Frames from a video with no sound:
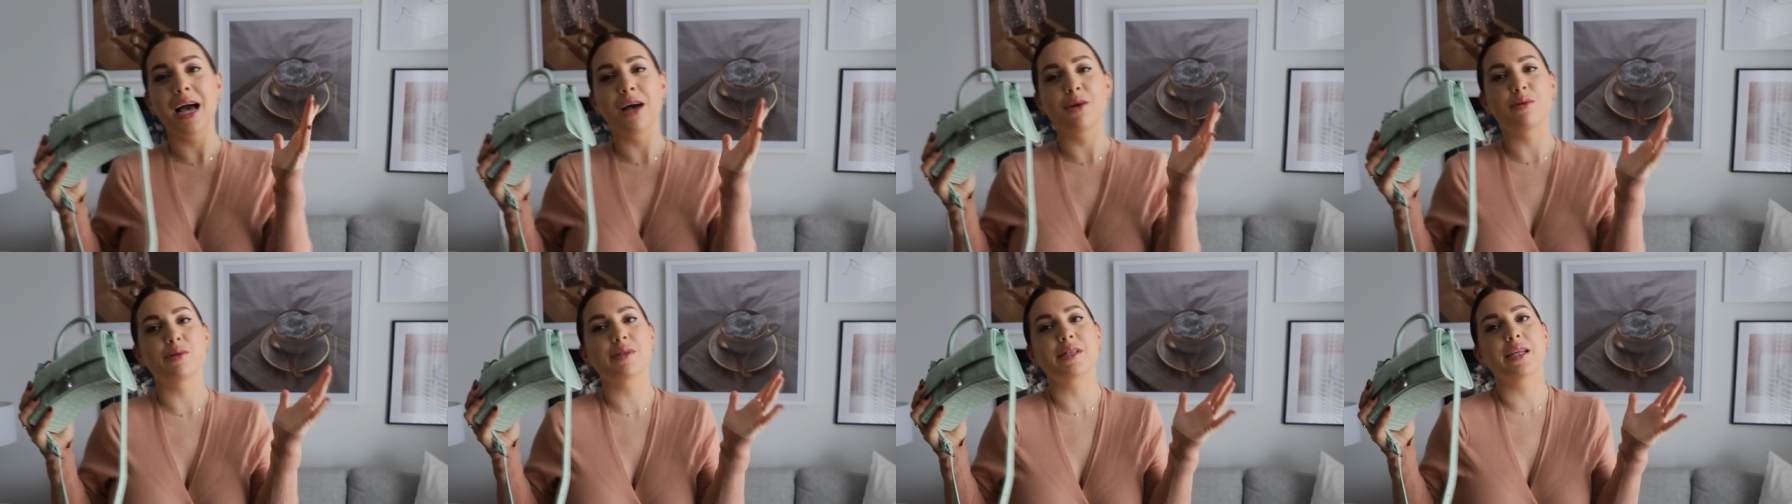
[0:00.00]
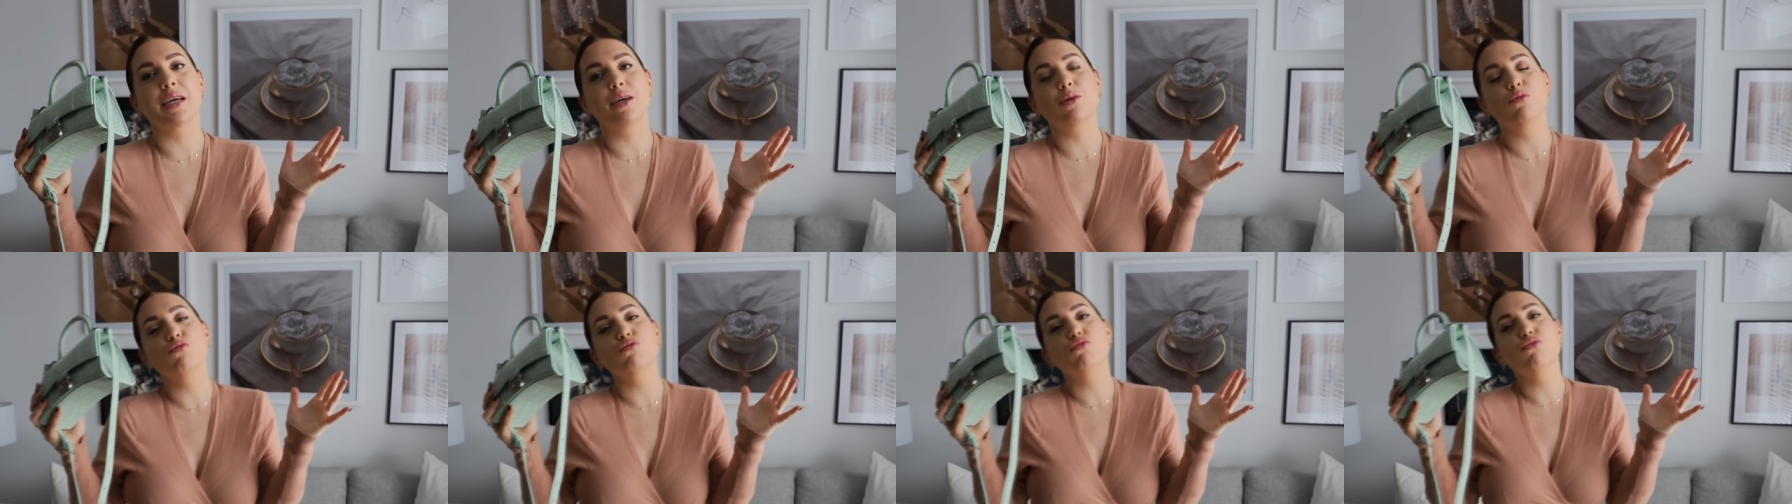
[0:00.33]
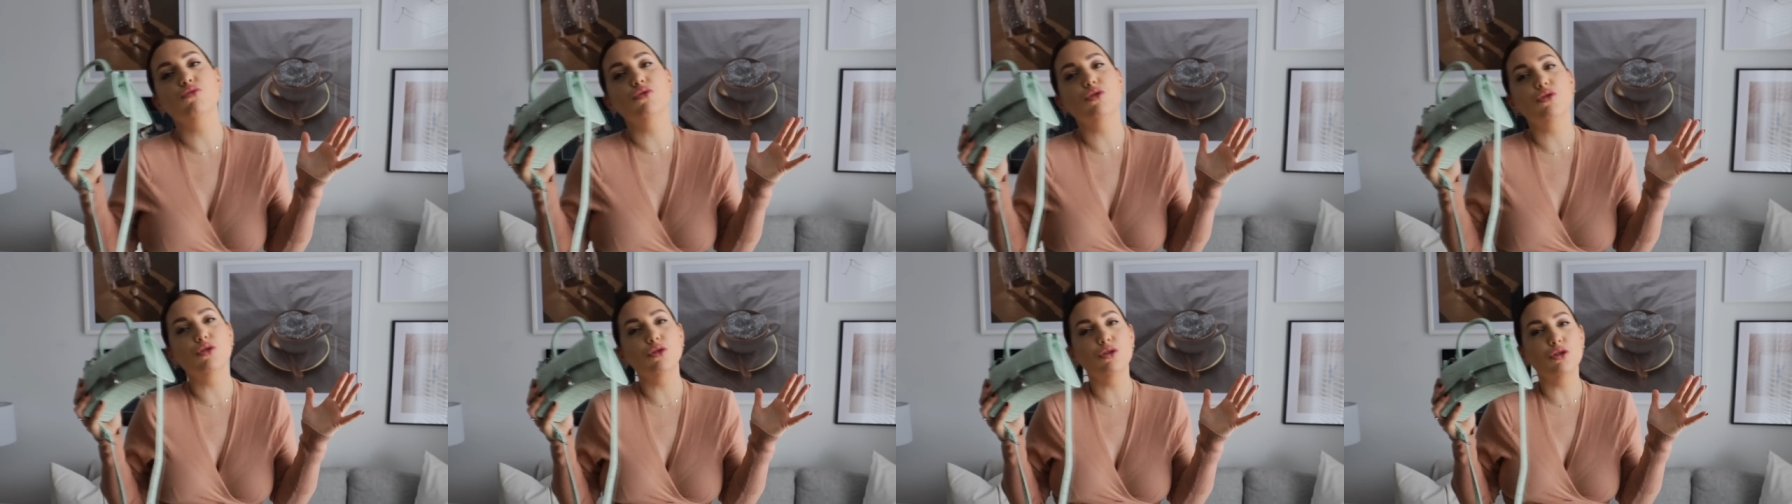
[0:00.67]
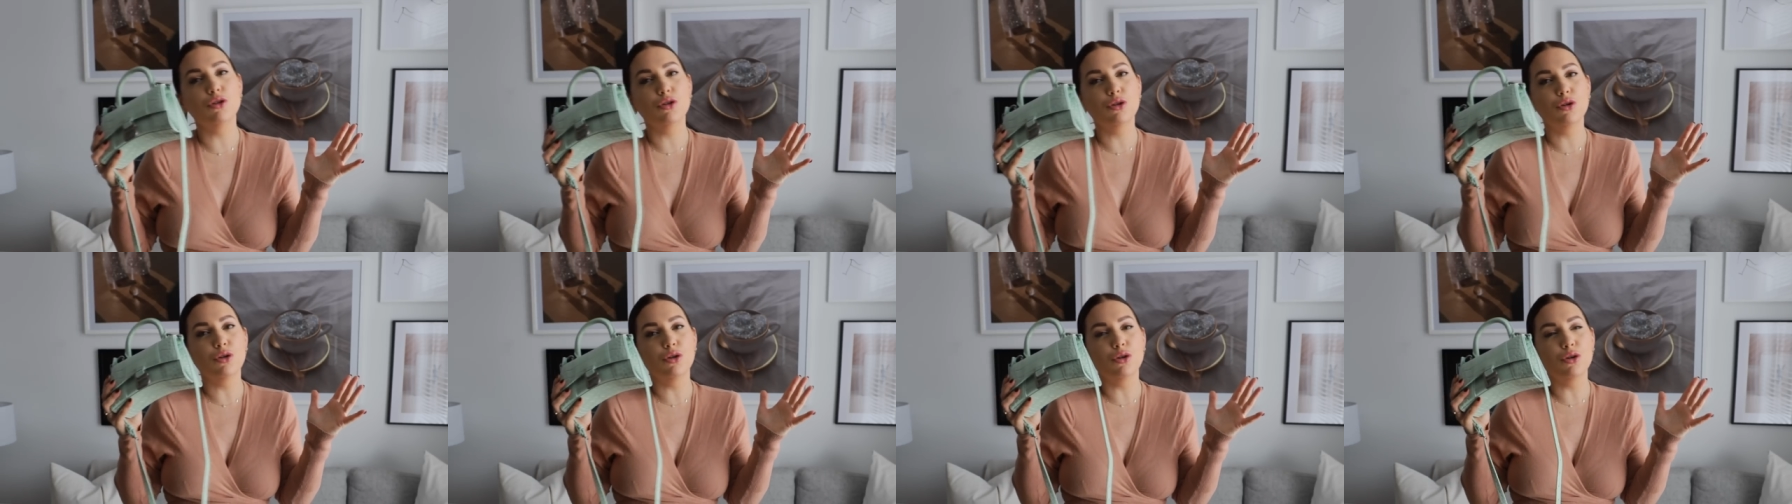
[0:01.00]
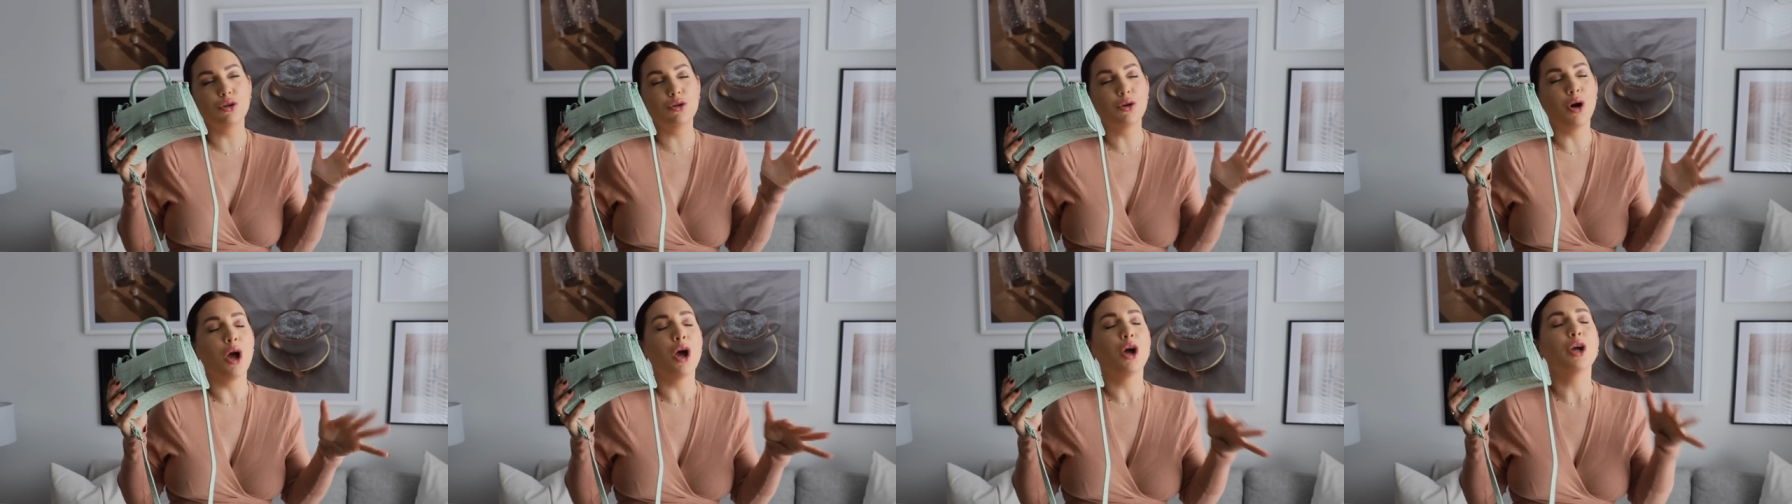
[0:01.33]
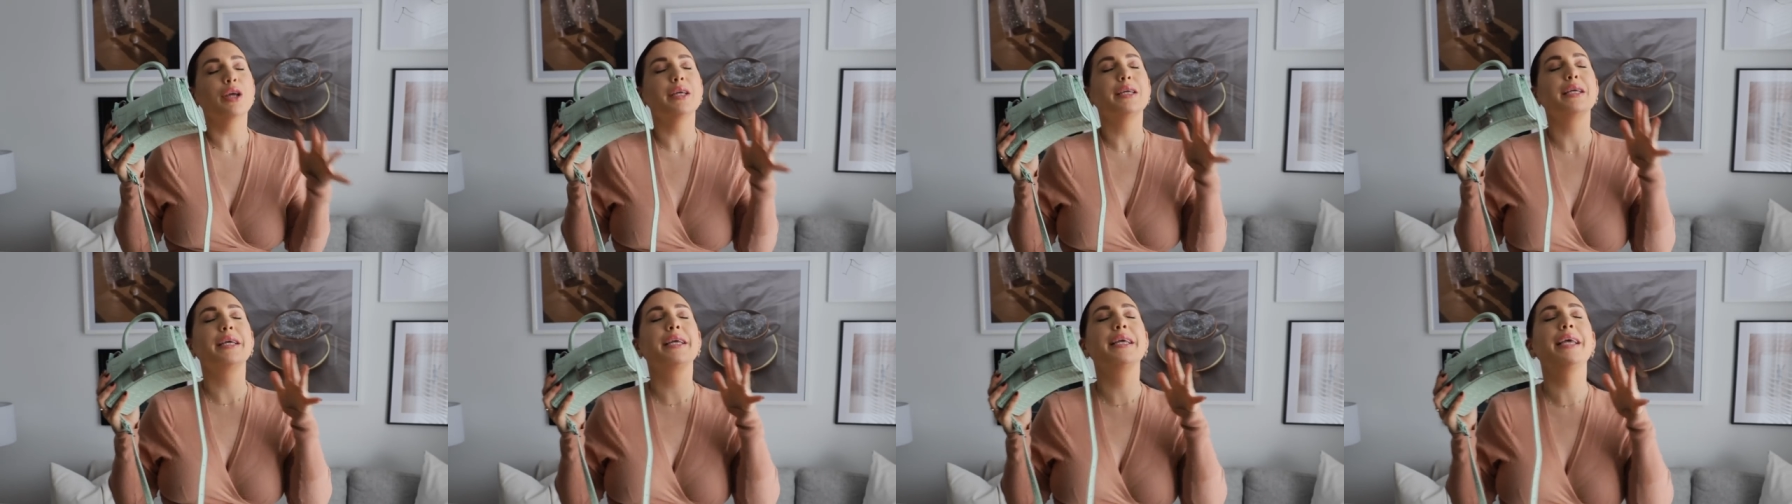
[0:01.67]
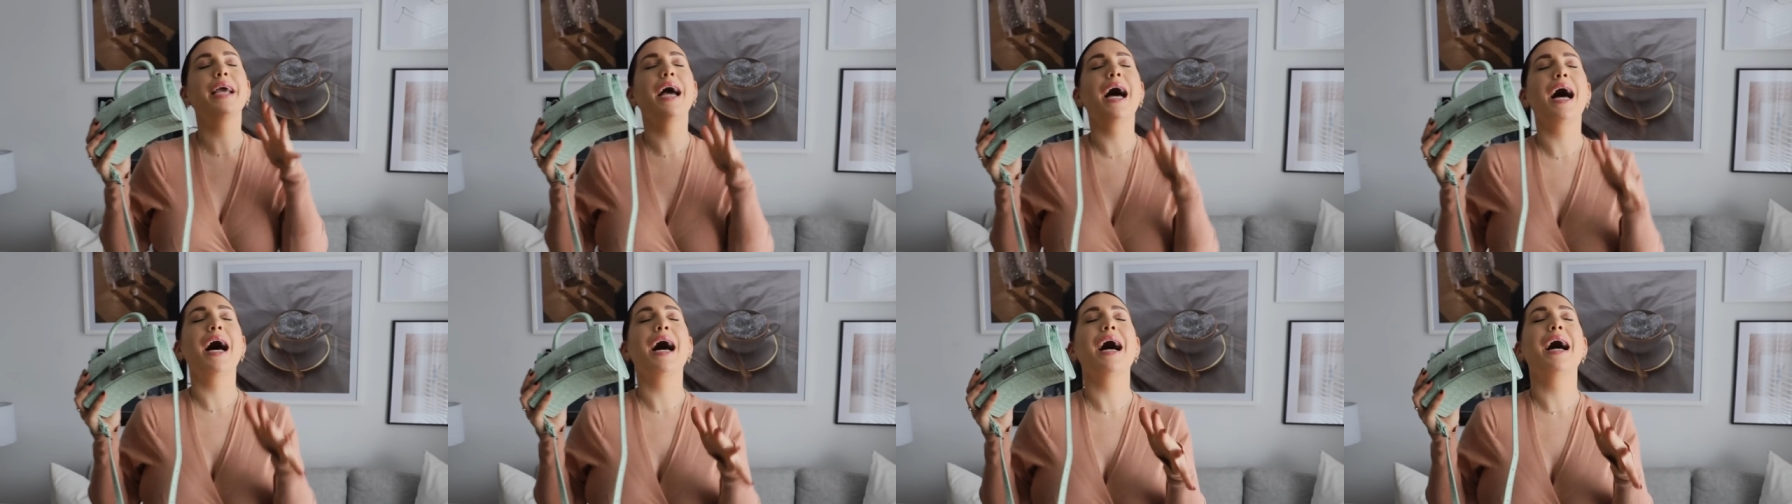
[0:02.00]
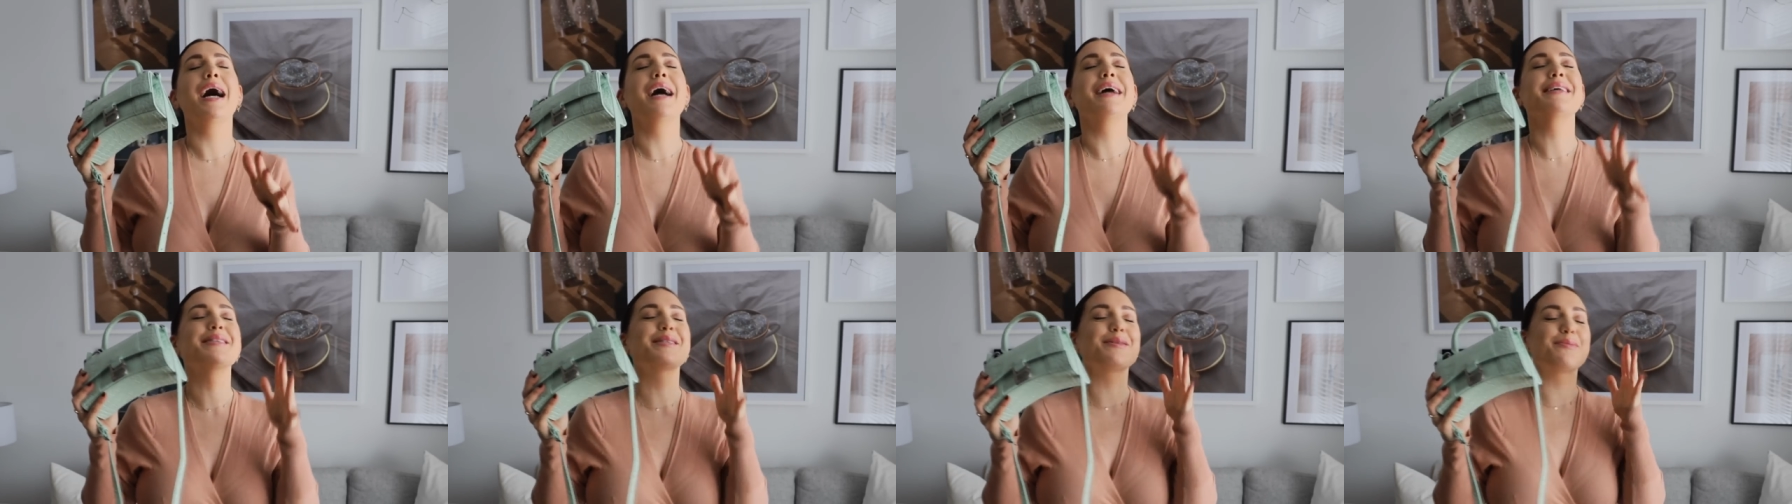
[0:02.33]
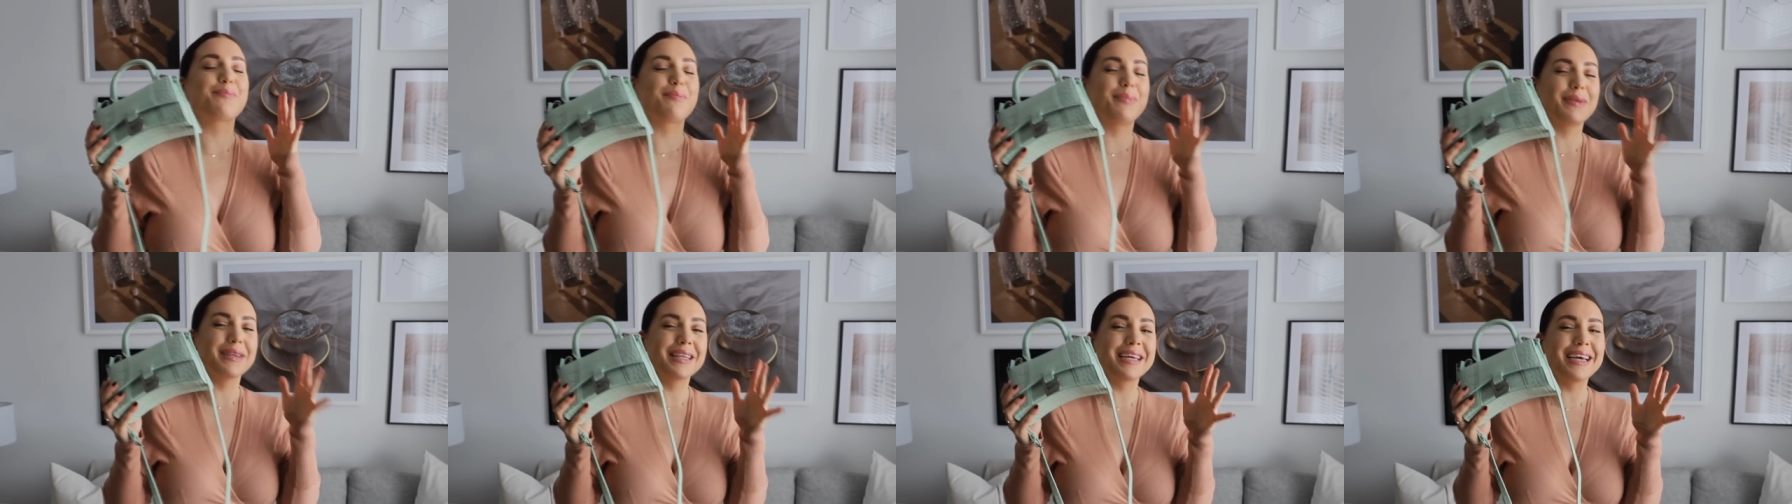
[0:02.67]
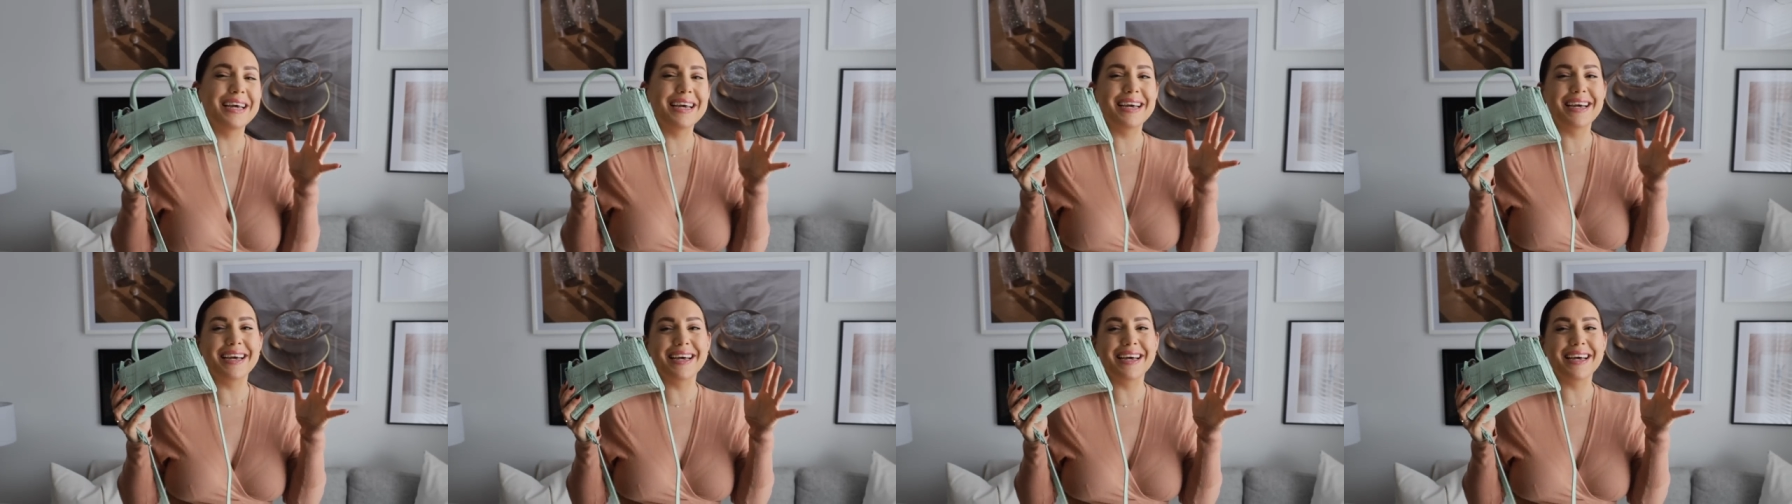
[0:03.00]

I was like, ooh, yes, please